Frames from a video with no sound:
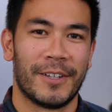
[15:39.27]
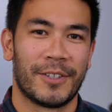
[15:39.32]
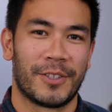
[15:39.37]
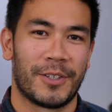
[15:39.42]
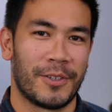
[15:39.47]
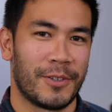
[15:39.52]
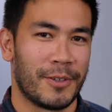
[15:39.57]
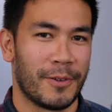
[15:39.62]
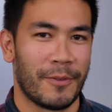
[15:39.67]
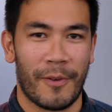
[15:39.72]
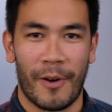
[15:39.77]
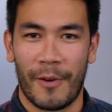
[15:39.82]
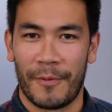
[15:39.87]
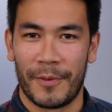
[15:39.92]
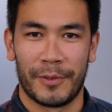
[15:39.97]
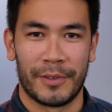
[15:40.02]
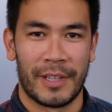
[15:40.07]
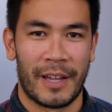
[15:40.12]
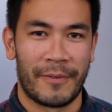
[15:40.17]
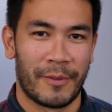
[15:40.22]
So
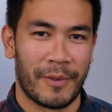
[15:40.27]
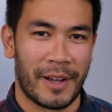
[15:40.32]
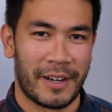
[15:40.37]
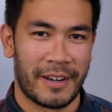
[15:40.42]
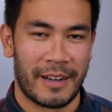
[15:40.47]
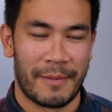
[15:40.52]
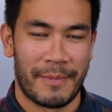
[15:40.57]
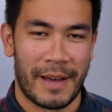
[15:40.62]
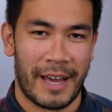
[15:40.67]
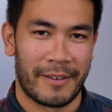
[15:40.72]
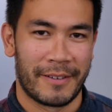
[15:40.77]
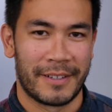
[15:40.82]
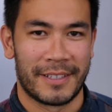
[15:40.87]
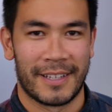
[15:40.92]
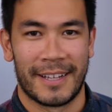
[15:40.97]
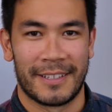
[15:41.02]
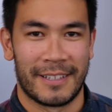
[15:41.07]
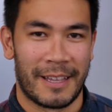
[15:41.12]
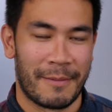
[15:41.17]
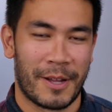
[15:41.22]
you'll never run out of batteries,
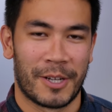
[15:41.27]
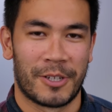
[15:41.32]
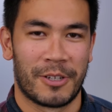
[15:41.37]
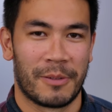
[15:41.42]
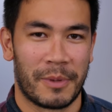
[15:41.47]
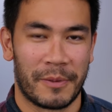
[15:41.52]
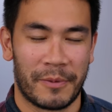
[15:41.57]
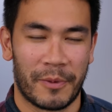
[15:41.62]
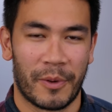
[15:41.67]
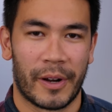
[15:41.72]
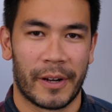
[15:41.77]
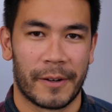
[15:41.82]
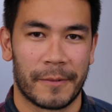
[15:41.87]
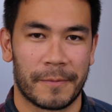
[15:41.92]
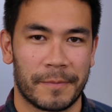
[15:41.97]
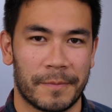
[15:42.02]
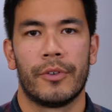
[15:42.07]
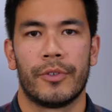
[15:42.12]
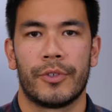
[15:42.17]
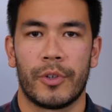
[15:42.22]
as I mentioned before.
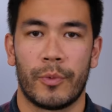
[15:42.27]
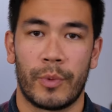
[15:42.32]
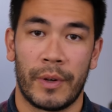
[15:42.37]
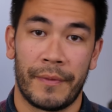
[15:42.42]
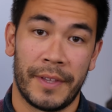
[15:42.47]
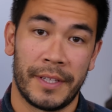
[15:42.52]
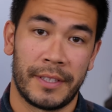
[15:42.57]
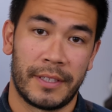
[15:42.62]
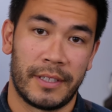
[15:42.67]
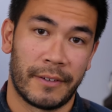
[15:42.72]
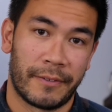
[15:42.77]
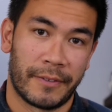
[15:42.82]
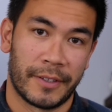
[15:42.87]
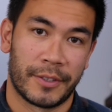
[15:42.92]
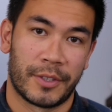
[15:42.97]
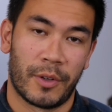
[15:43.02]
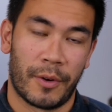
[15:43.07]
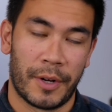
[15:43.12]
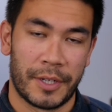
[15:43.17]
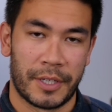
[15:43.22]
So with this
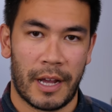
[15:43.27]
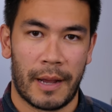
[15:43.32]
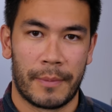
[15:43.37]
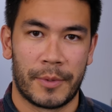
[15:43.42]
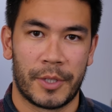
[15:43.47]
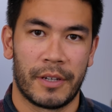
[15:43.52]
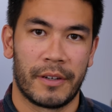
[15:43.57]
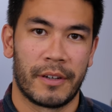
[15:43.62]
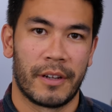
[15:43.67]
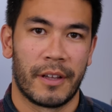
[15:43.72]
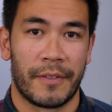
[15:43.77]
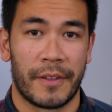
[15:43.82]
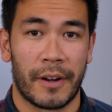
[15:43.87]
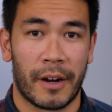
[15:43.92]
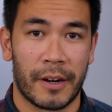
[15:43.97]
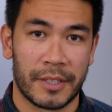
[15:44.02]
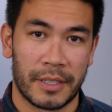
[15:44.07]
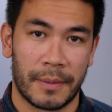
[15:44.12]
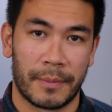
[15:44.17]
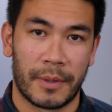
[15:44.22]
different storage option, there
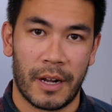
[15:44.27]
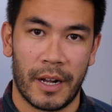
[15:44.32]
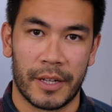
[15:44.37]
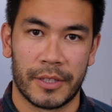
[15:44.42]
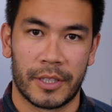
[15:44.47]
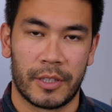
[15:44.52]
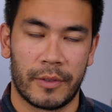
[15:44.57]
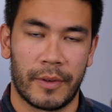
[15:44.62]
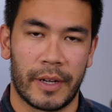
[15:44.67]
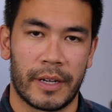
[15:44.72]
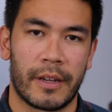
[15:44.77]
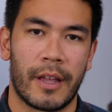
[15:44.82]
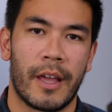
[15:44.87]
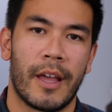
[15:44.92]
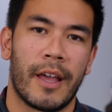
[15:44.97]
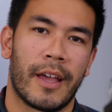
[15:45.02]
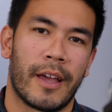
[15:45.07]
are some cons to it.